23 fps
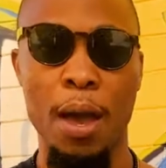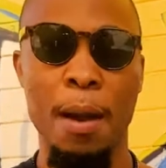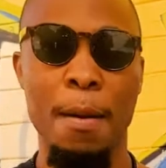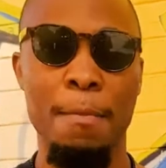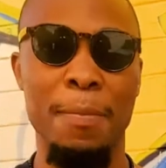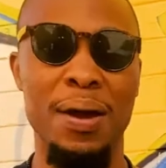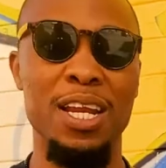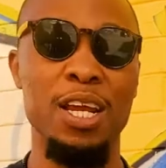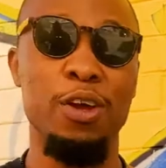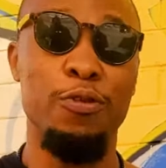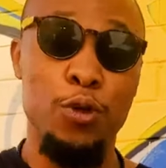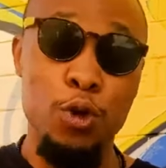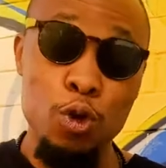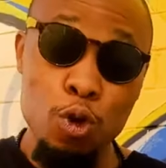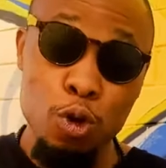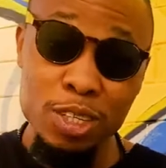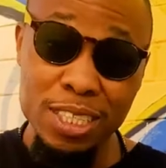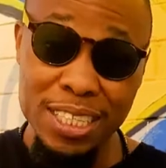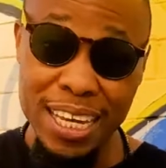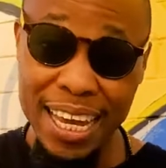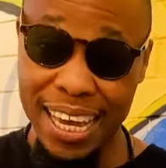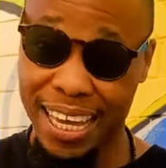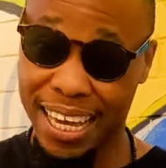But if you
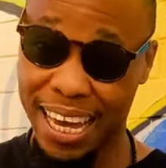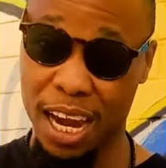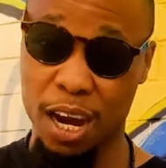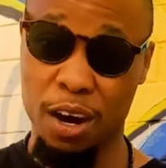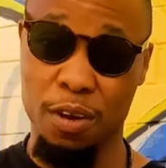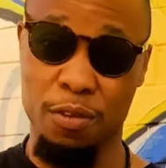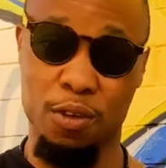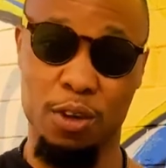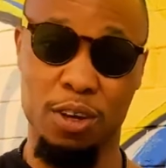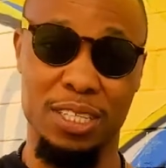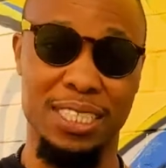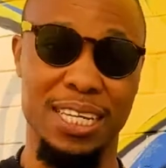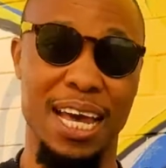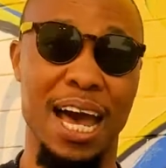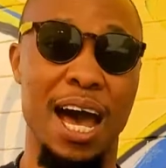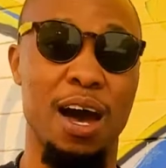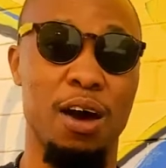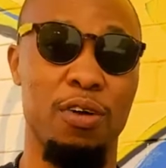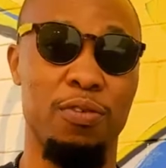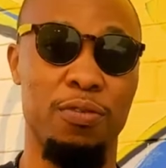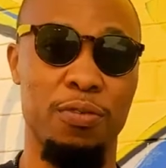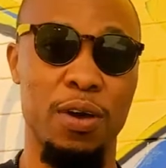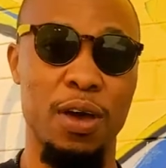take care of
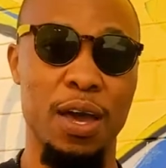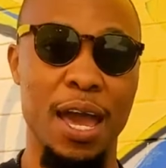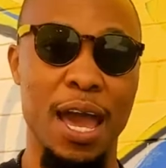yourself